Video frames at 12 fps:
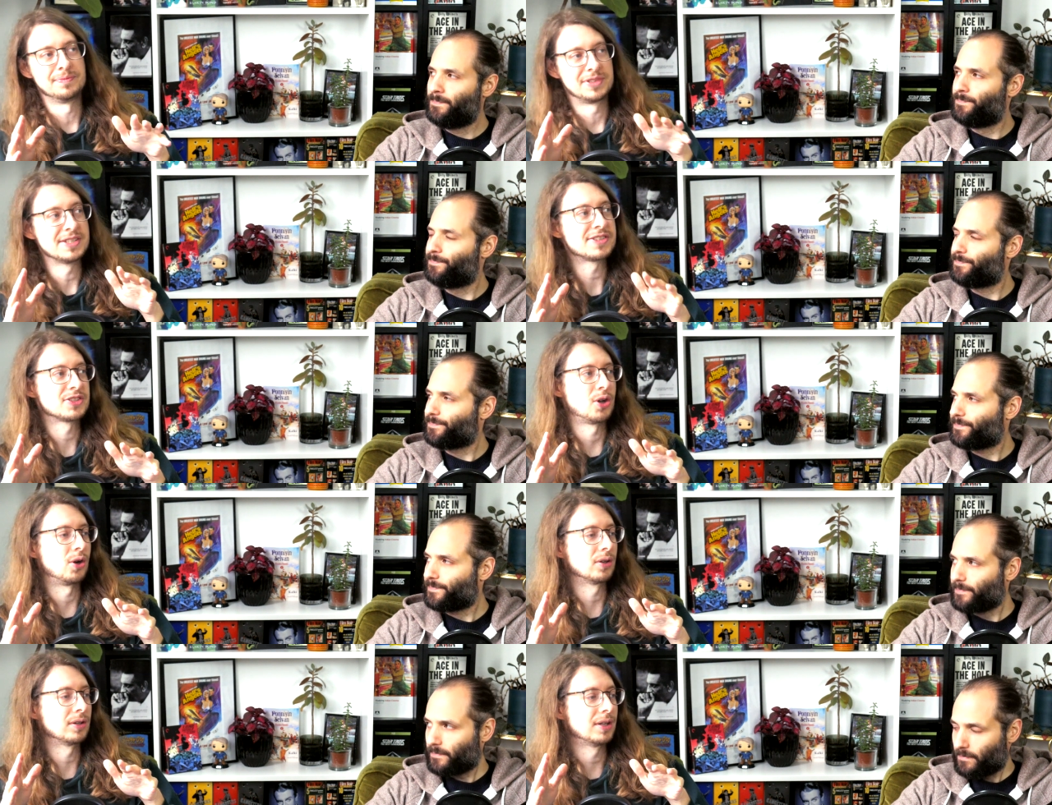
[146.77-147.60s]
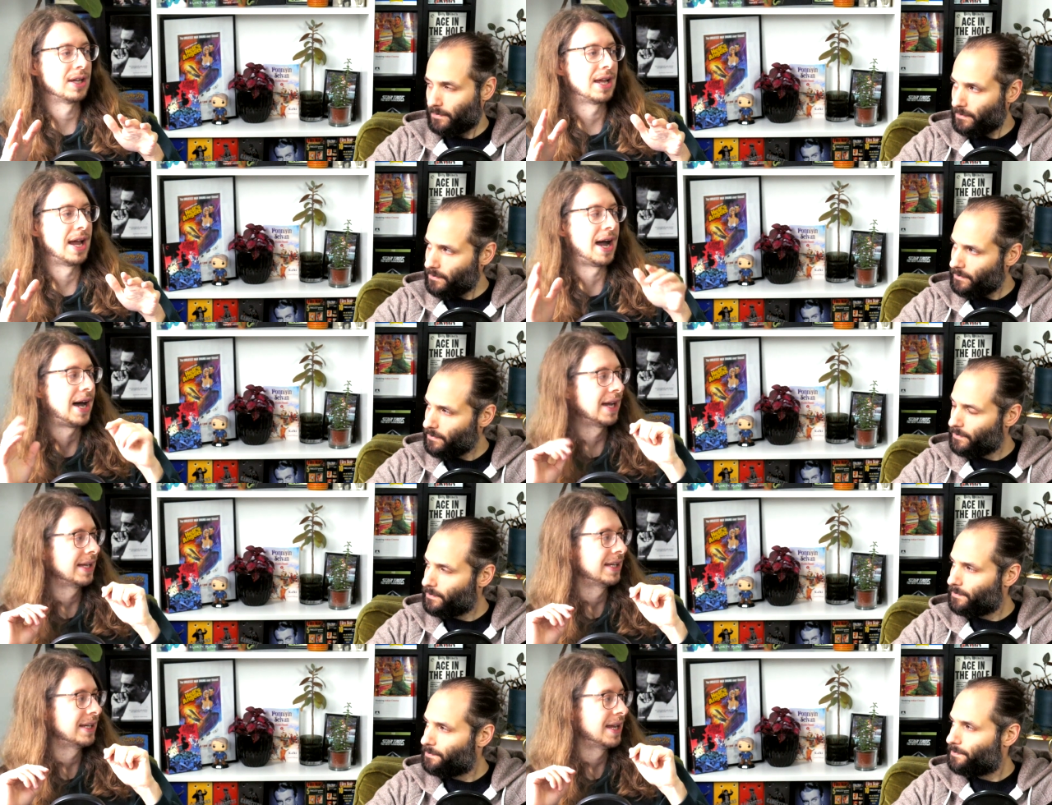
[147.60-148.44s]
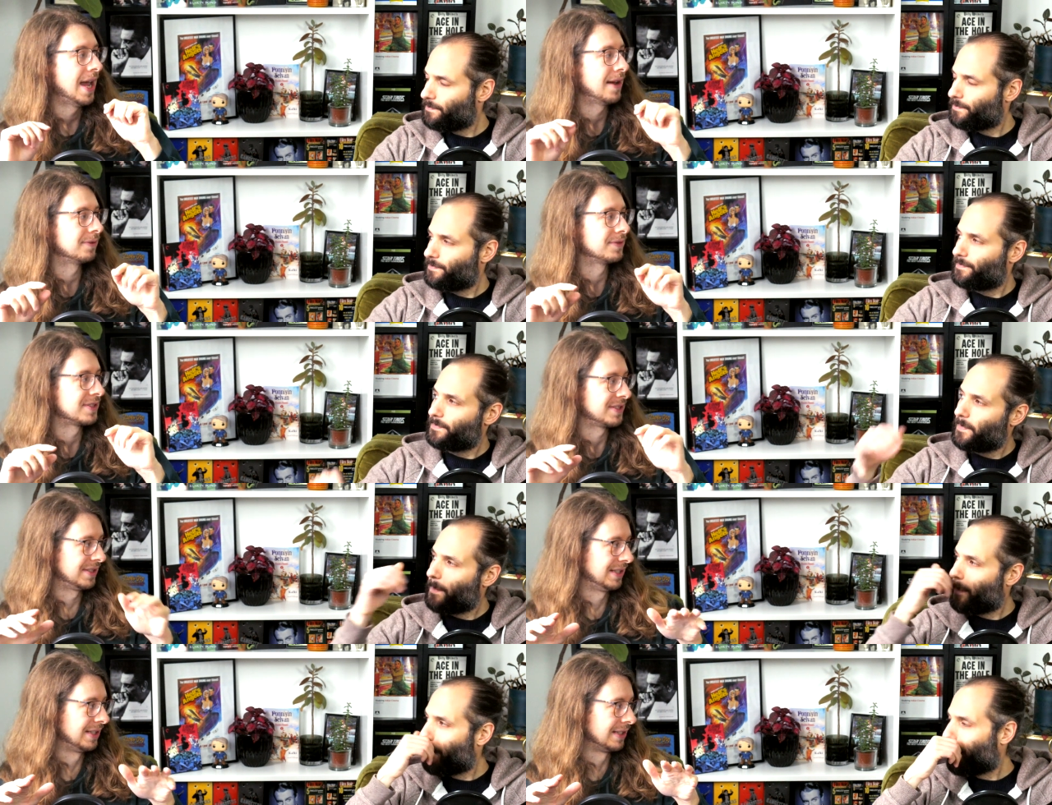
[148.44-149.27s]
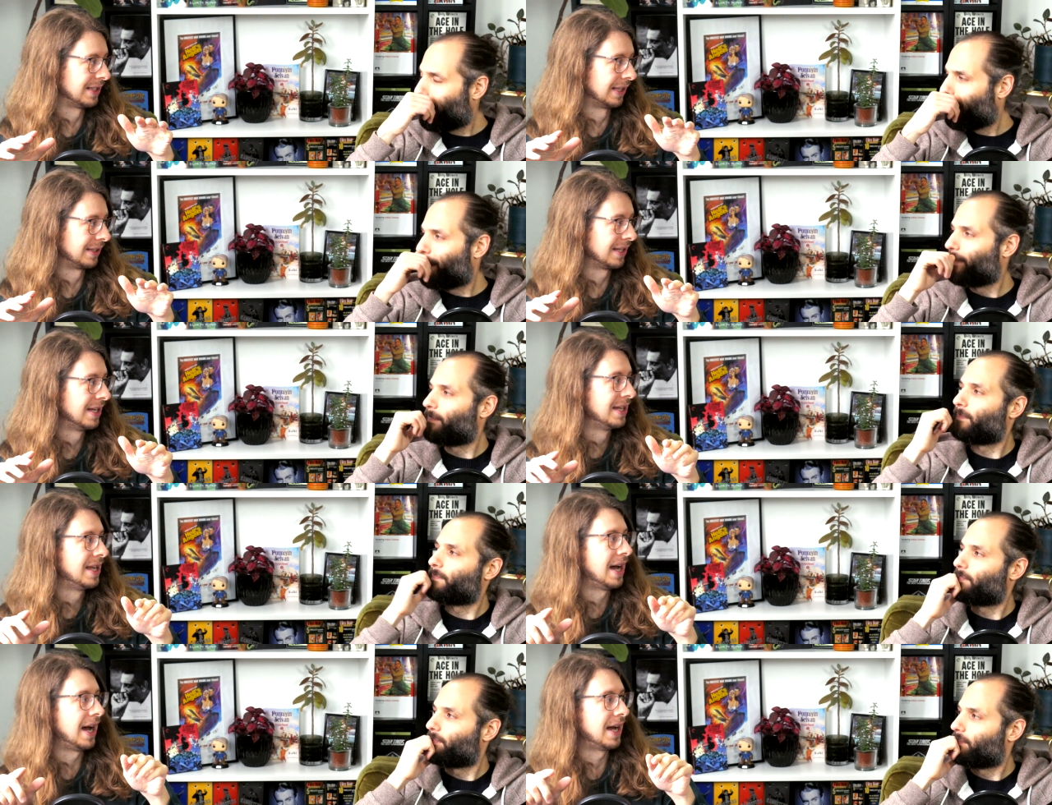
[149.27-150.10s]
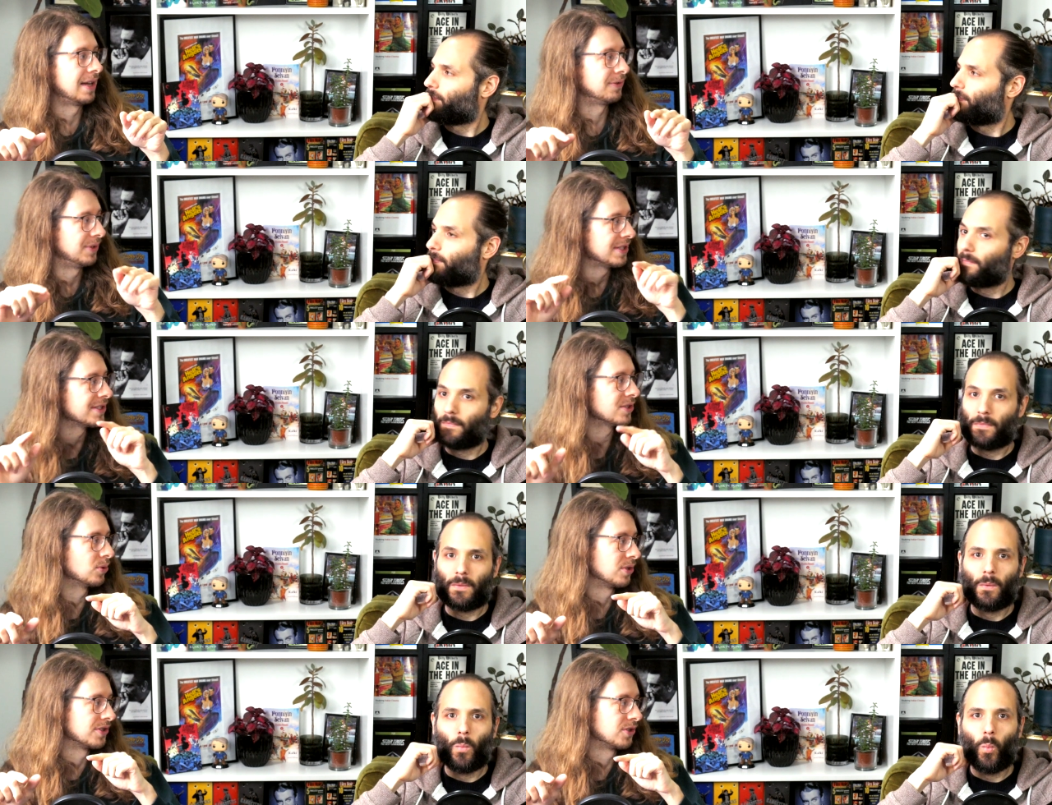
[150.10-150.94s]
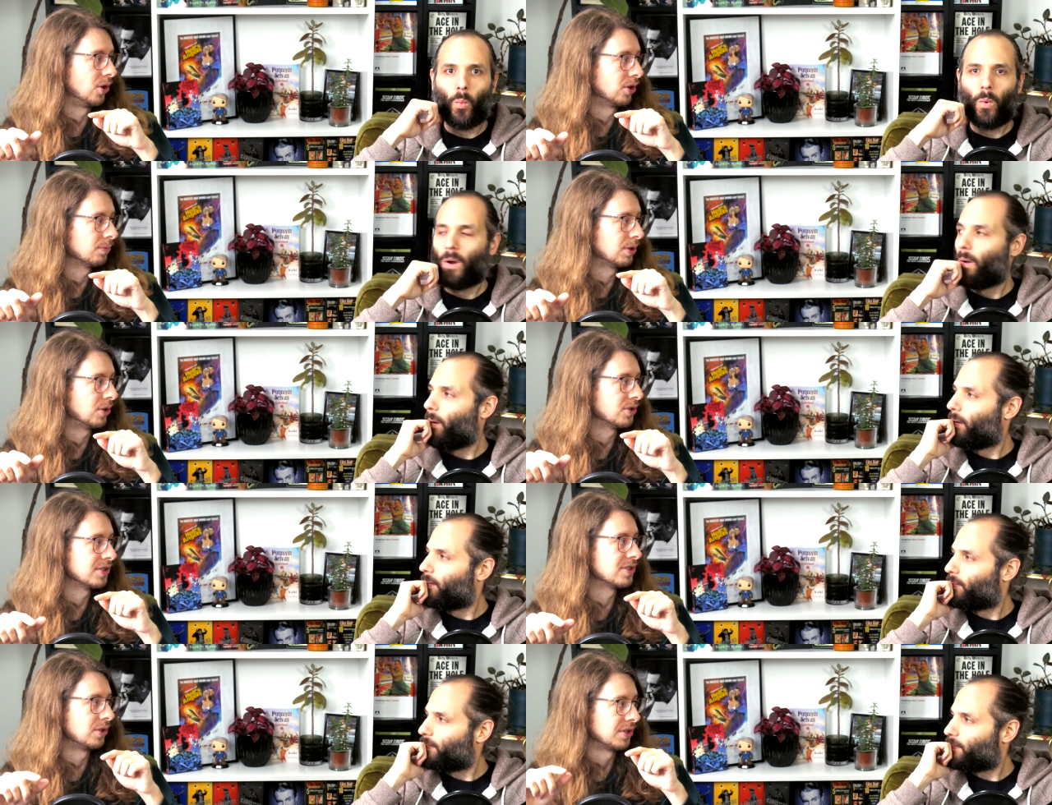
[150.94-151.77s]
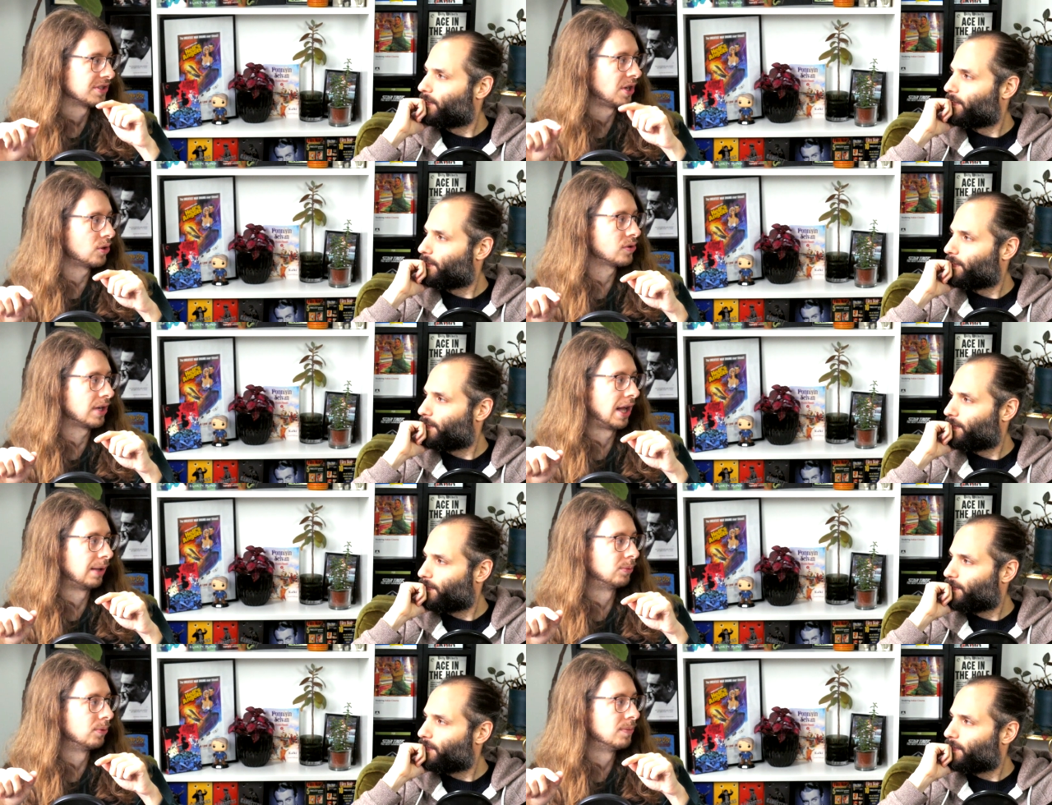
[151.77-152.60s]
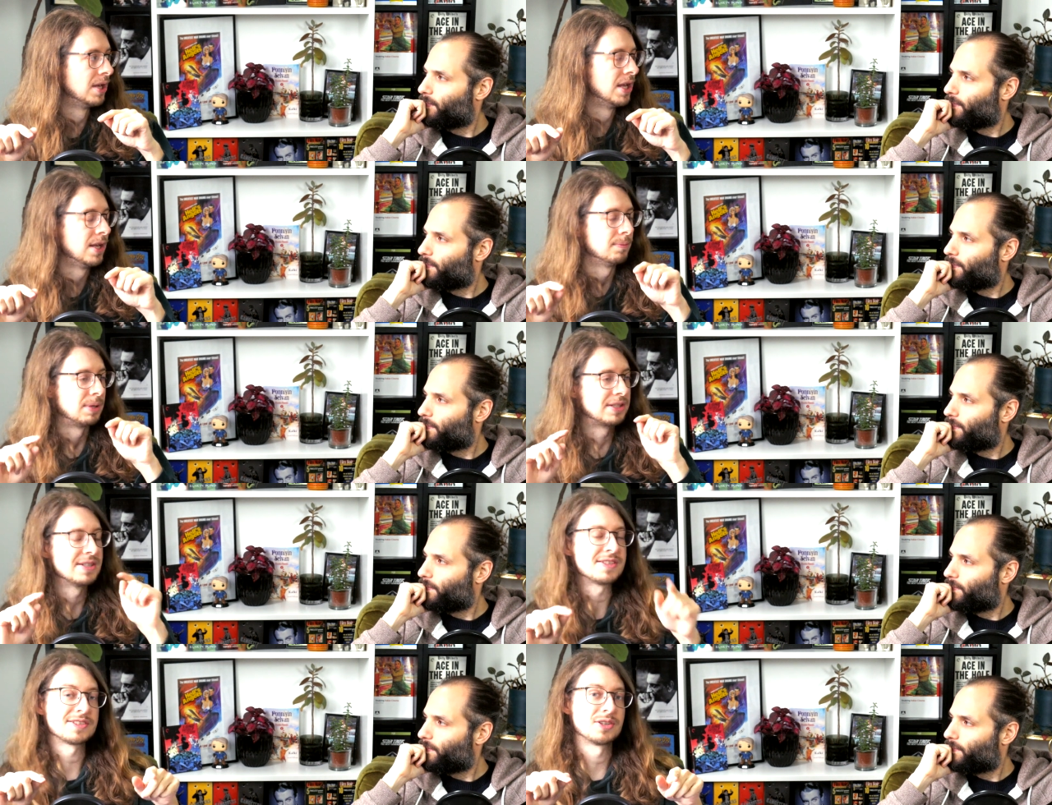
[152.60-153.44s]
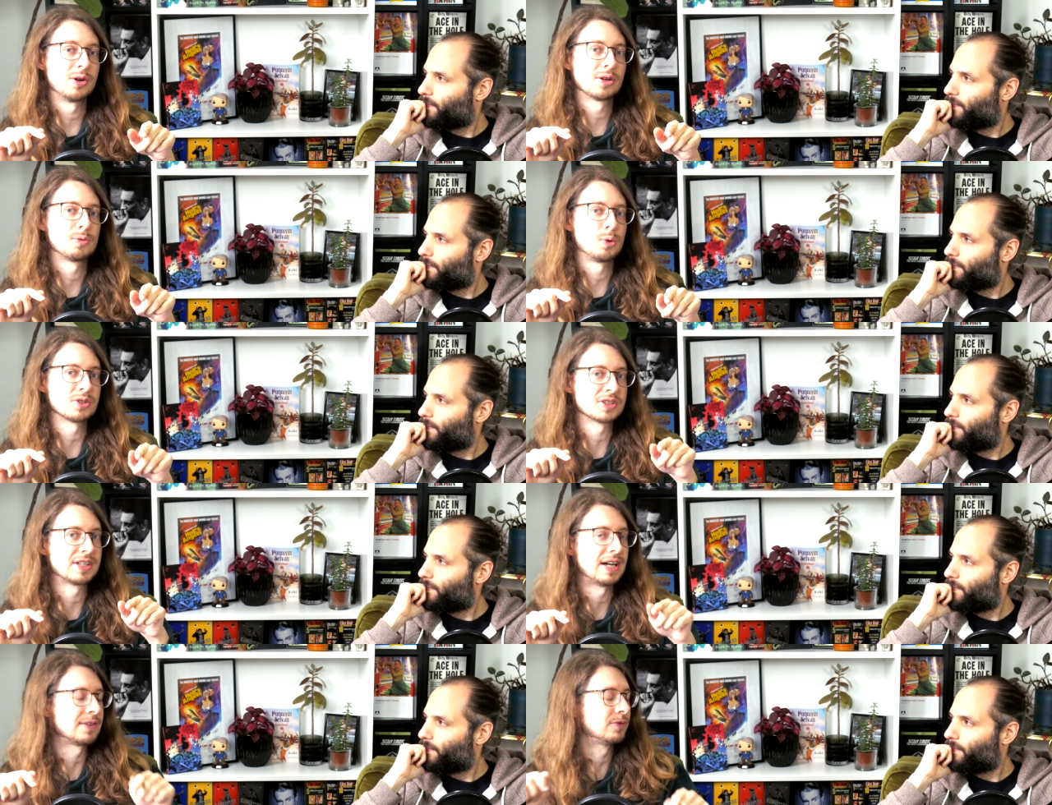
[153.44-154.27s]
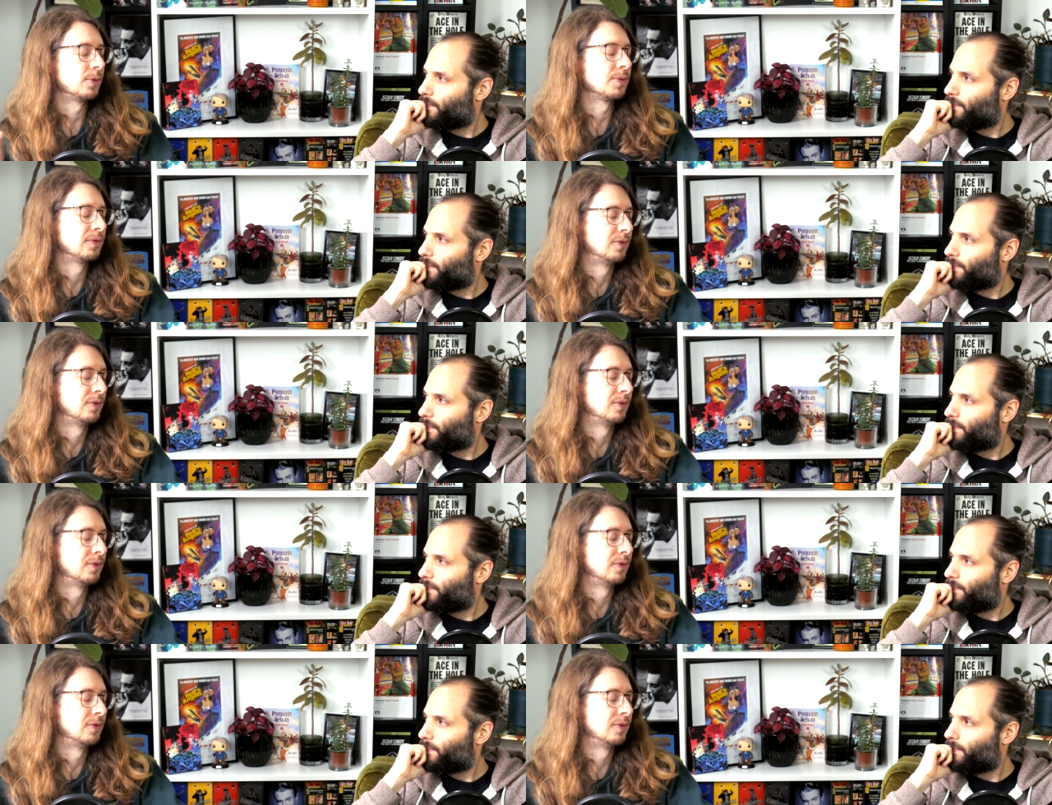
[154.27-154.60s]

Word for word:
Speaker 1: this song I haven't seen yet. I've listened to the song because it's on the soundtrack album, but this song was cut from the